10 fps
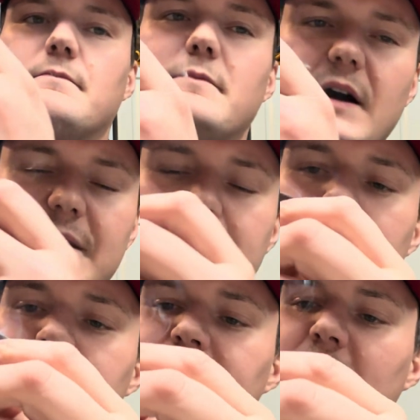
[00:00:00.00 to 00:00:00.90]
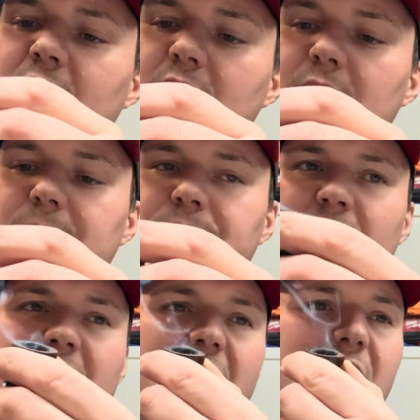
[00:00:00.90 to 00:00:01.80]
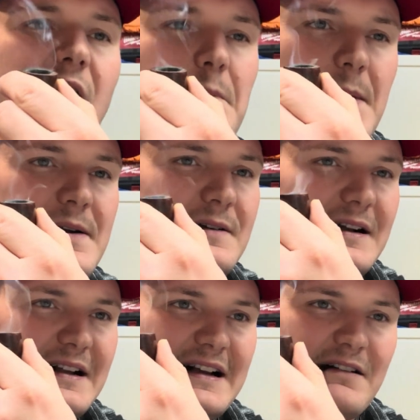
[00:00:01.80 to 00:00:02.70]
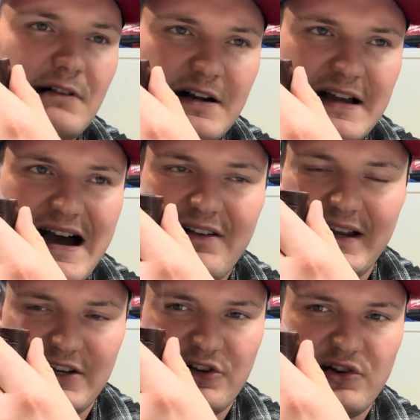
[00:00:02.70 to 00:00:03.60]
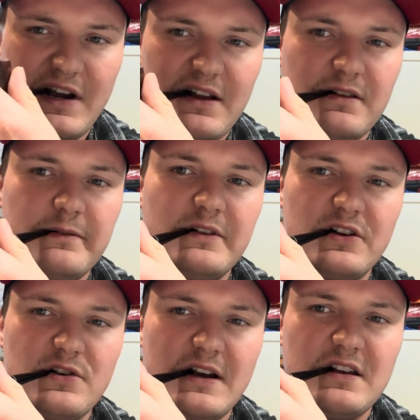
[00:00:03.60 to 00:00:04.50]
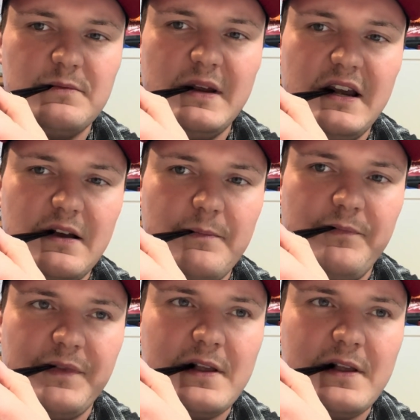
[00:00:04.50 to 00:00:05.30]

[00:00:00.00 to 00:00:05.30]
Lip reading: but I can kind of run down like the strength. The strength is medium.